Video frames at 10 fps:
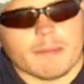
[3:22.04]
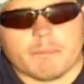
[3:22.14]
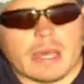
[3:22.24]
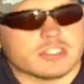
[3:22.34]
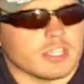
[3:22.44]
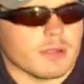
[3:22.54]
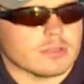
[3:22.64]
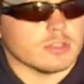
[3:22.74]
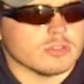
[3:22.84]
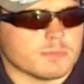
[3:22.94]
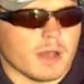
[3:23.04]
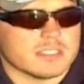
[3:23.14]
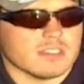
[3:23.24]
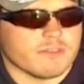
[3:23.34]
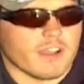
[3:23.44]
kept bouncing around to new
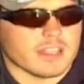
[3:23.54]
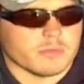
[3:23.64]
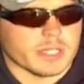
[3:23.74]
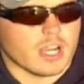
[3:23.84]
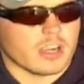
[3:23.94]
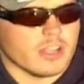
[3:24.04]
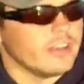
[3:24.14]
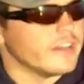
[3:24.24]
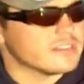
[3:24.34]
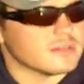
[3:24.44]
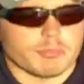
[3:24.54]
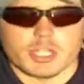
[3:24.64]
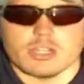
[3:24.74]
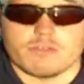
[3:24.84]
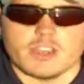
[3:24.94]
spots, and finally we got on some
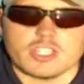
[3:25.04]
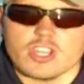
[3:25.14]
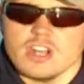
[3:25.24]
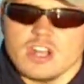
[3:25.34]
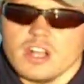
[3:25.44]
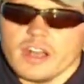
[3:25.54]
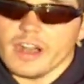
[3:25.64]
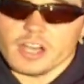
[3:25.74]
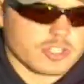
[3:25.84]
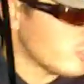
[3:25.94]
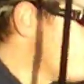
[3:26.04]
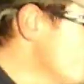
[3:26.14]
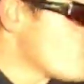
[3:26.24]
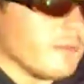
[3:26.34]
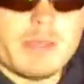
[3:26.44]
pretty good fish. I'll show you the
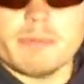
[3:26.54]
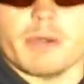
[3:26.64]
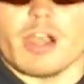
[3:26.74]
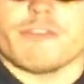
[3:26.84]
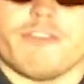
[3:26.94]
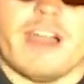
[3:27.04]
fish in a minute, but our